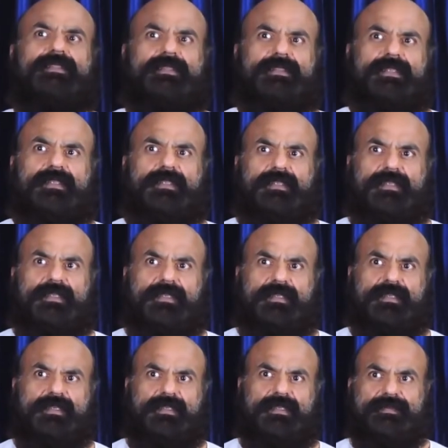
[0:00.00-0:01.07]

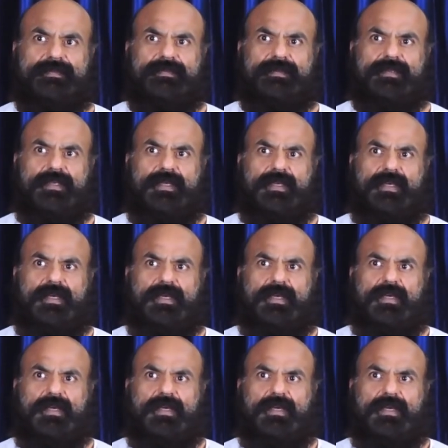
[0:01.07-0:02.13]

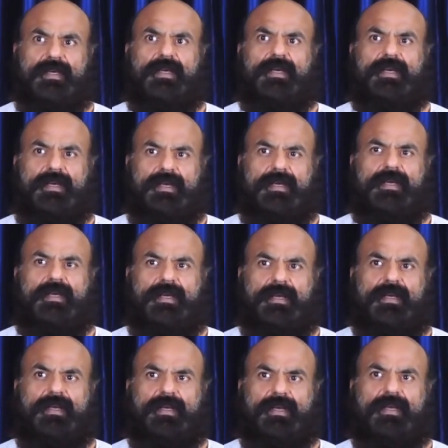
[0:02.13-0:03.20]

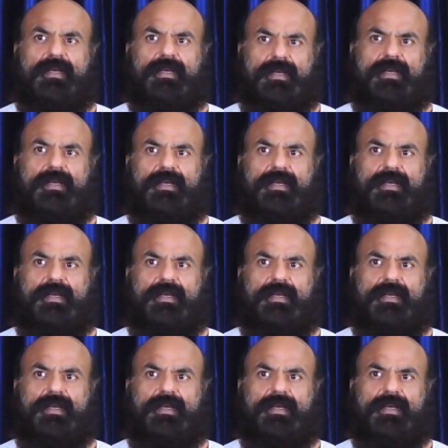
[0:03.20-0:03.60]
Nothing is said.